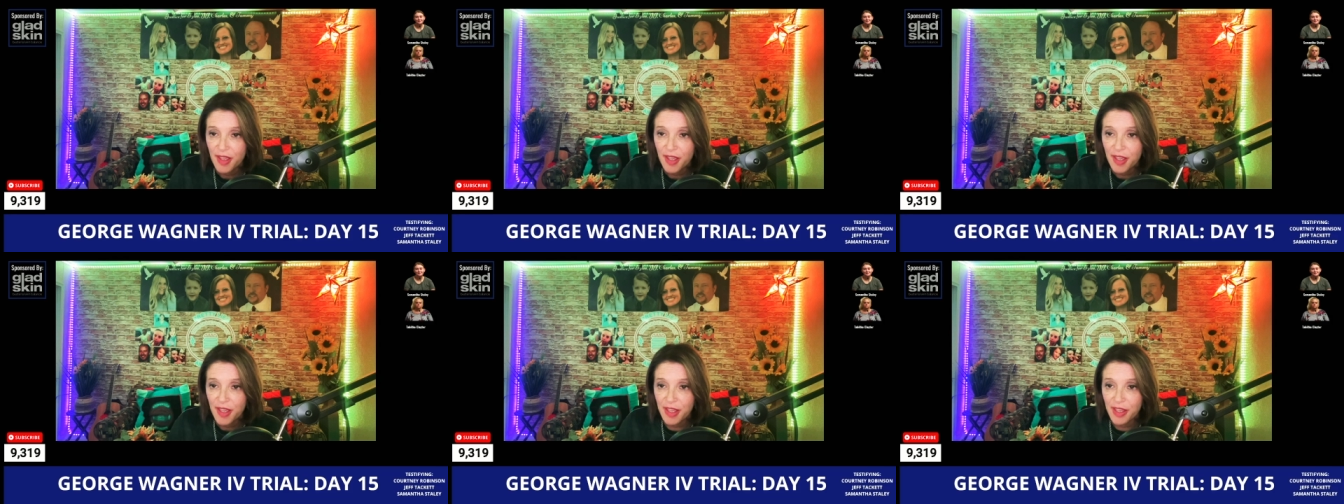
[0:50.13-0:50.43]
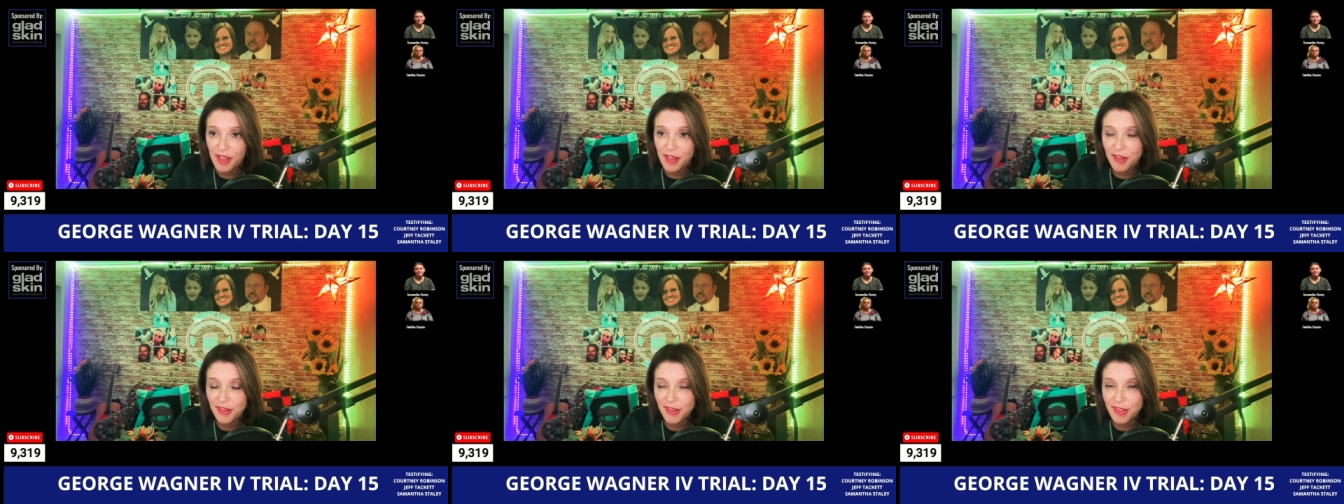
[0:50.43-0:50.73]

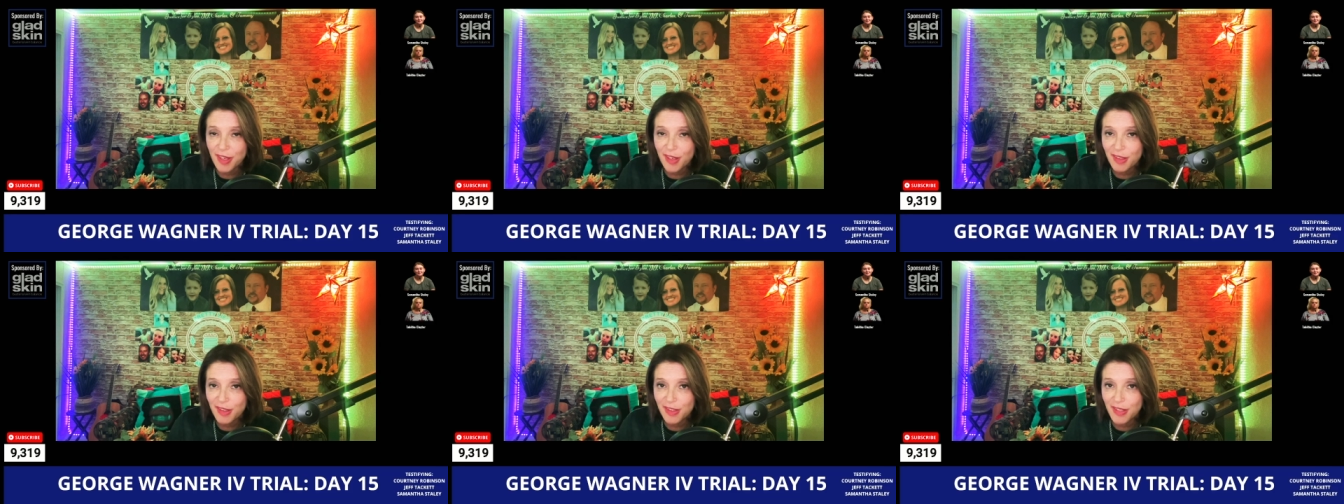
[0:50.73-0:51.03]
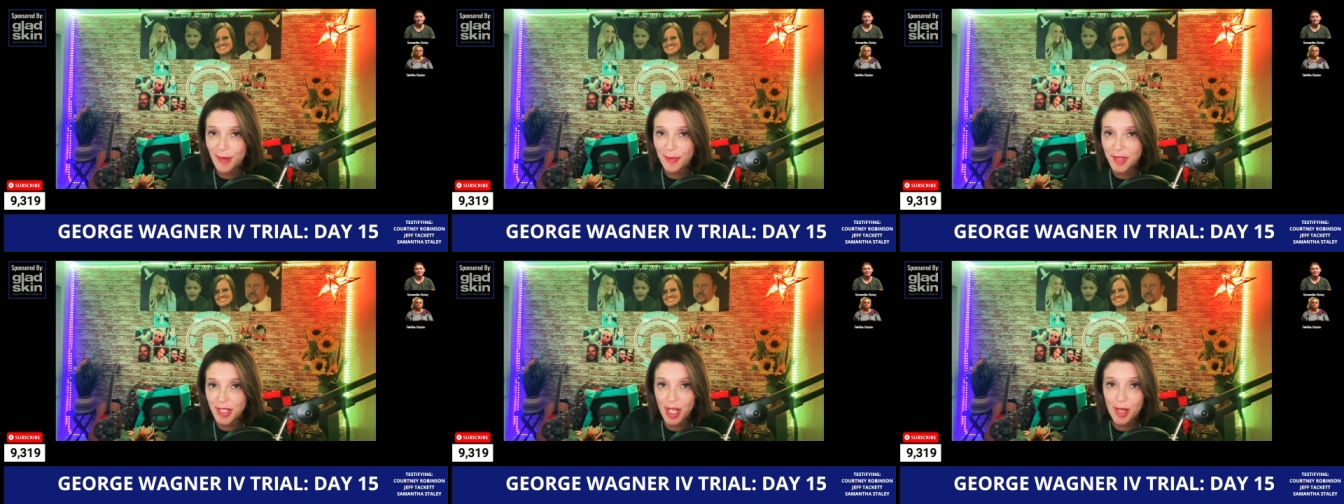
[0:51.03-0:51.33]
is
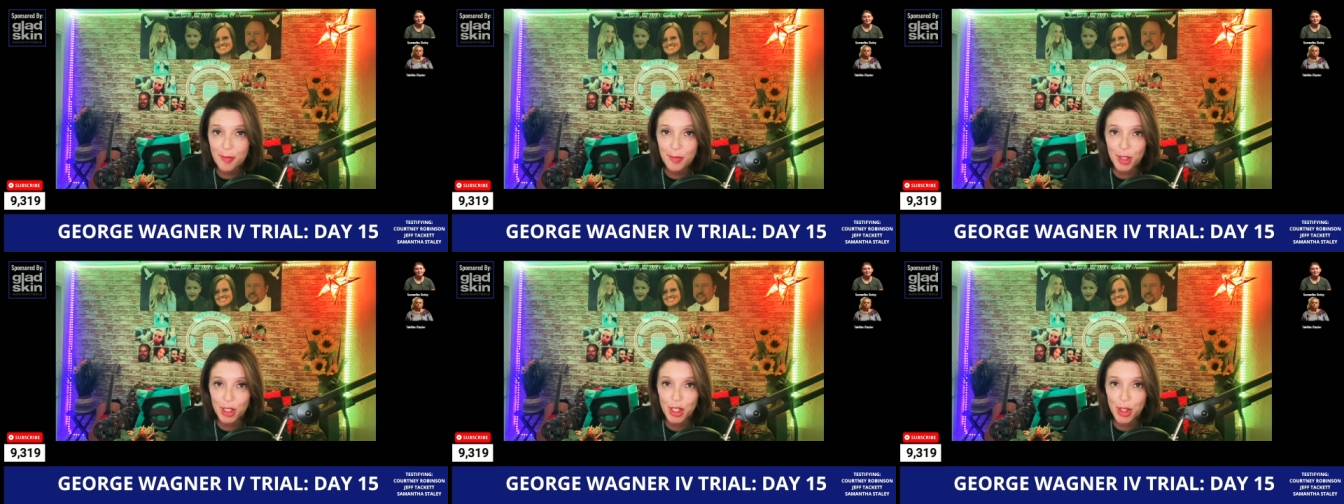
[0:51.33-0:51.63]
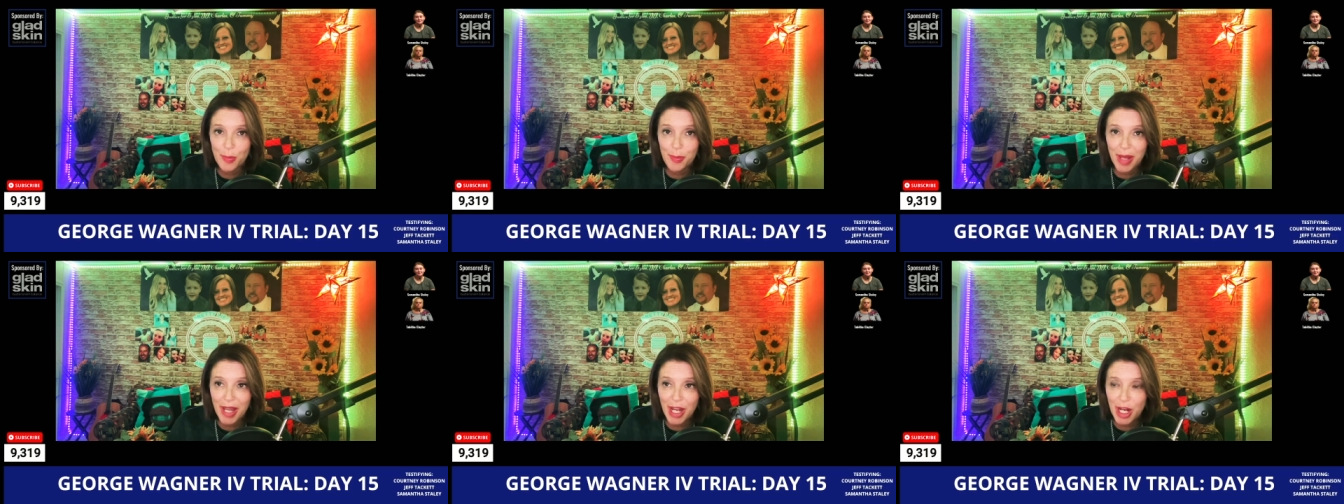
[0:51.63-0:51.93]
September
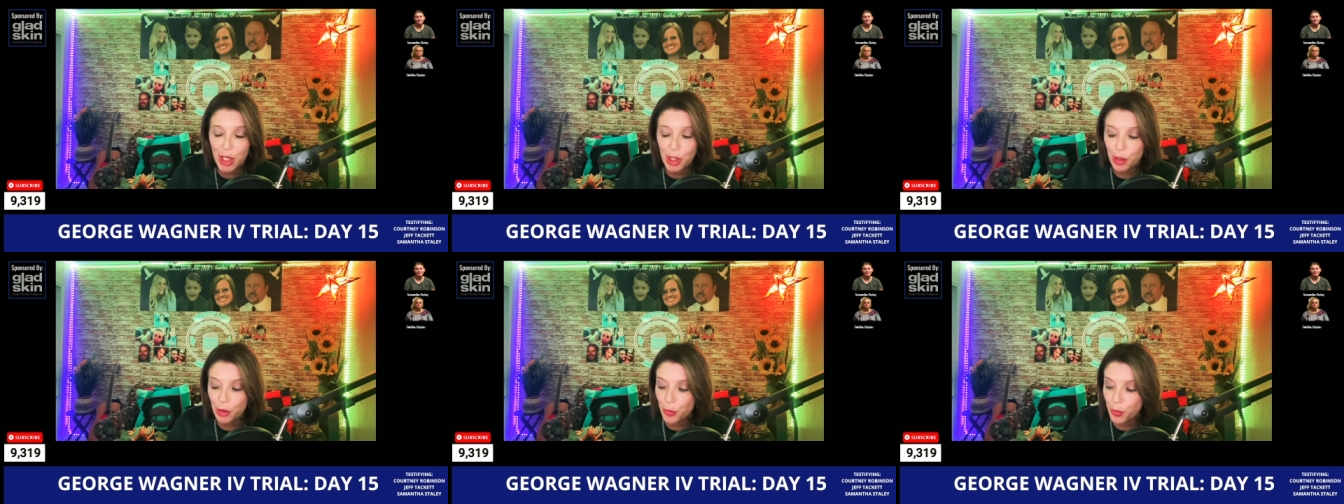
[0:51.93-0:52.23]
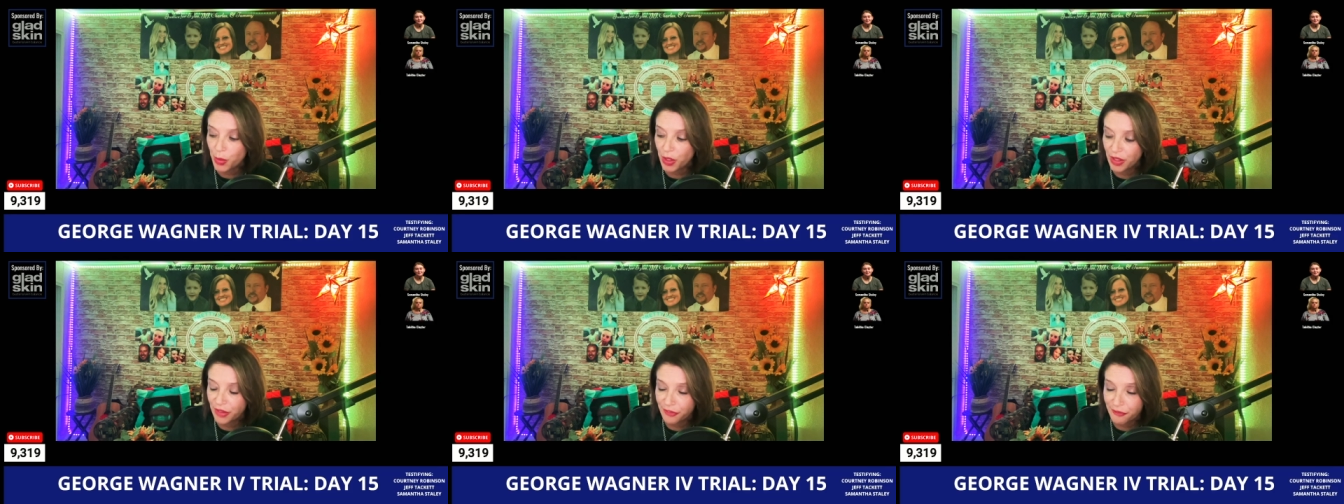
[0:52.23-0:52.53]
by Earth,
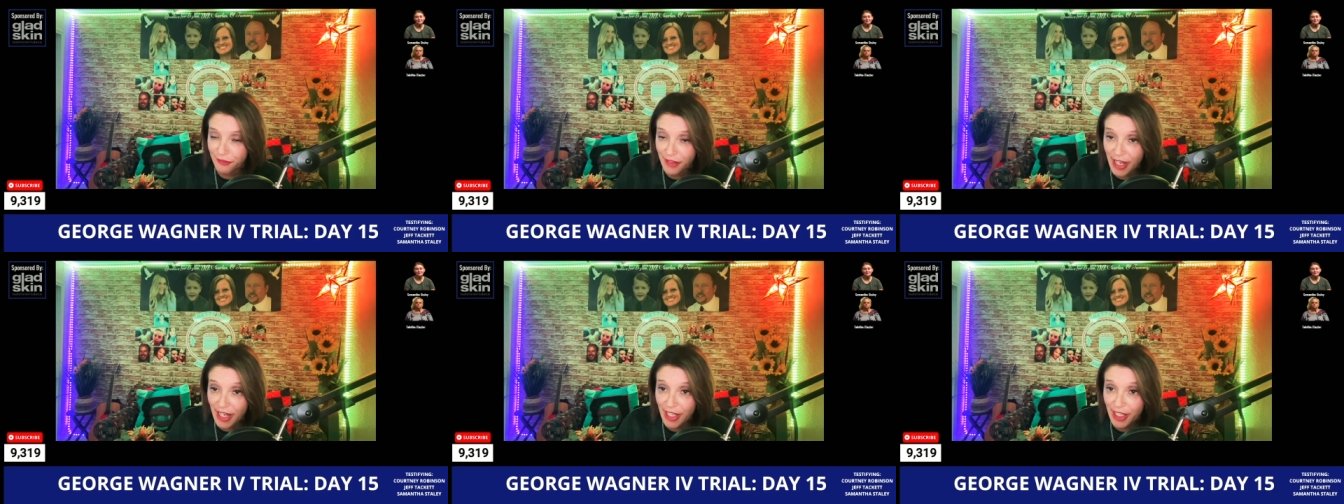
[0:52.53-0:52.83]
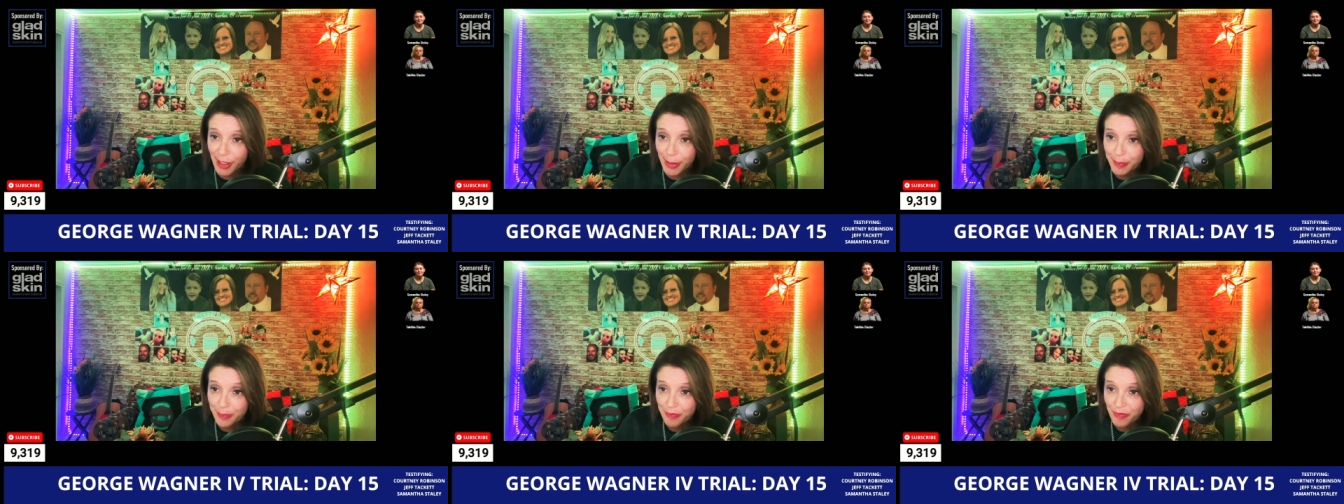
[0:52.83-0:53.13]
Wind, and
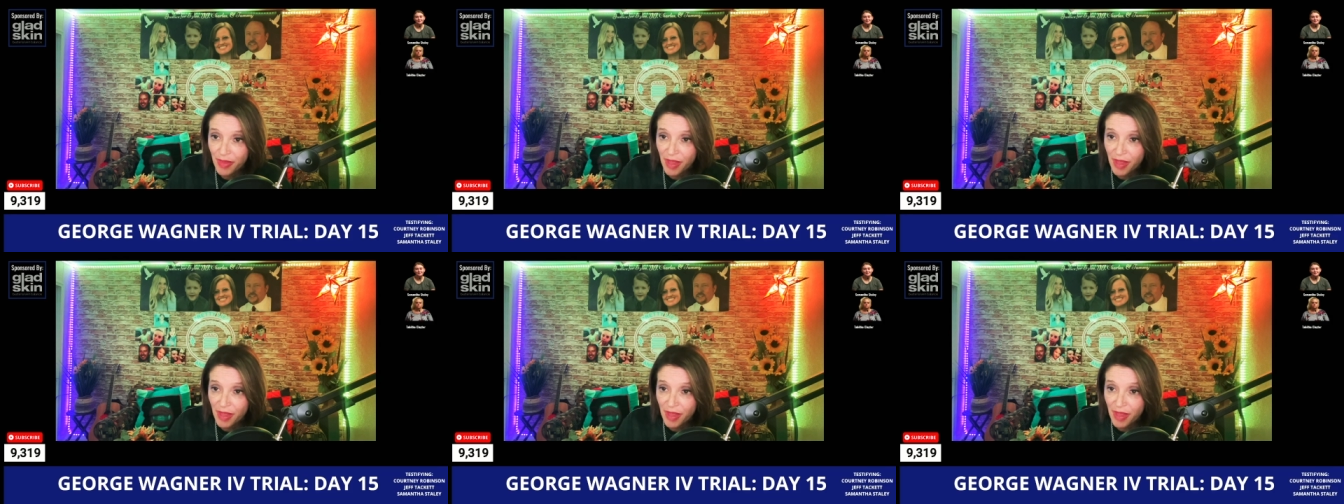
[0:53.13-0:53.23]
Fire.